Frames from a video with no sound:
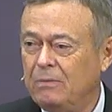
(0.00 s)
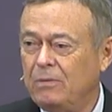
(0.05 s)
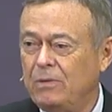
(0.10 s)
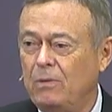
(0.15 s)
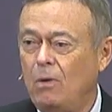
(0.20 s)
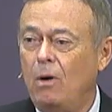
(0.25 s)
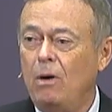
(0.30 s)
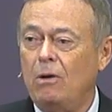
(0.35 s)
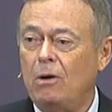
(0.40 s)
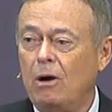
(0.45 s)
with
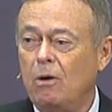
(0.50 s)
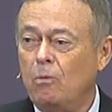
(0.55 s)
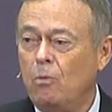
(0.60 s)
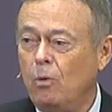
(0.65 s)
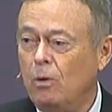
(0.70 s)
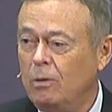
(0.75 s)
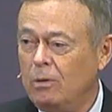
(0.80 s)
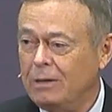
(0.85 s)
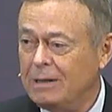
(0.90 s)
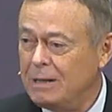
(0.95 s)
all our
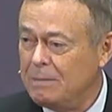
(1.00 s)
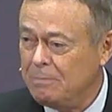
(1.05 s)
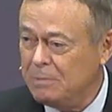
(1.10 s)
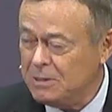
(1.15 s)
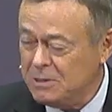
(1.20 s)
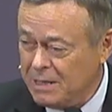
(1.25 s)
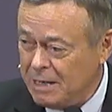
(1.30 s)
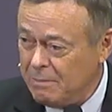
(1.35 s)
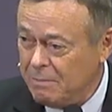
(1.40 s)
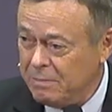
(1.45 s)
worldly
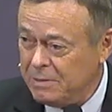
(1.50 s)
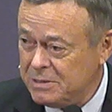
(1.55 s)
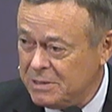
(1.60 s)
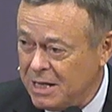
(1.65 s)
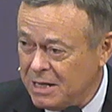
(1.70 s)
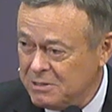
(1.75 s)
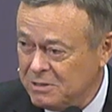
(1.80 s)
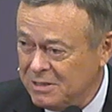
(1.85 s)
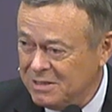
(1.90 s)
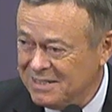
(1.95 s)

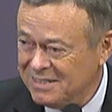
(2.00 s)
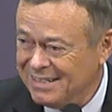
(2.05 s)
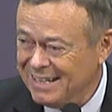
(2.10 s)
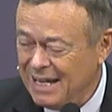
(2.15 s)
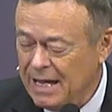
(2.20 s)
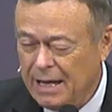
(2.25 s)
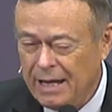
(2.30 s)
possessions.